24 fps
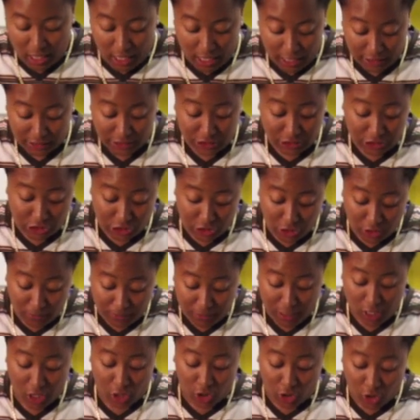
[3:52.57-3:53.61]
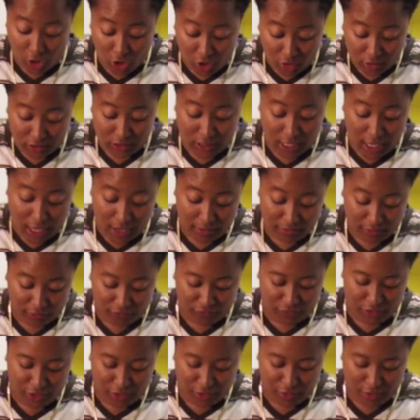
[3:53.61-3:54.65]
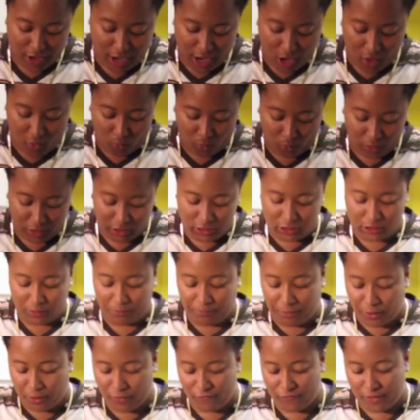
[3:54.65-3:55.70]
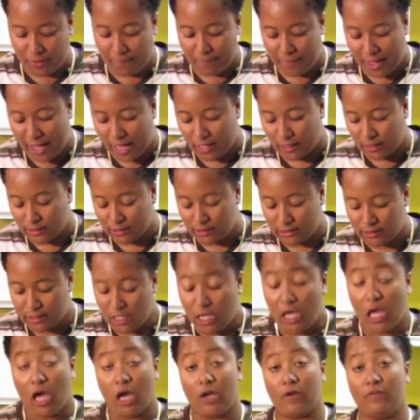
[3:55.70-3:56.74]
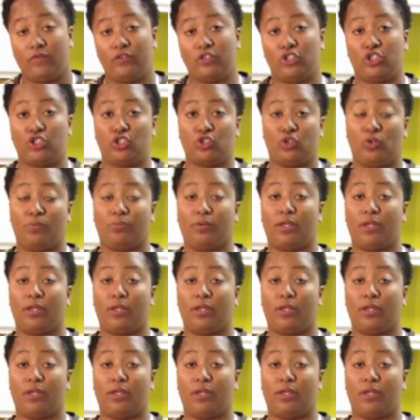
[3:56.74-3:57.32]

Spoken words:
It just took me a long time to figure out what is the perfect balance of the soup.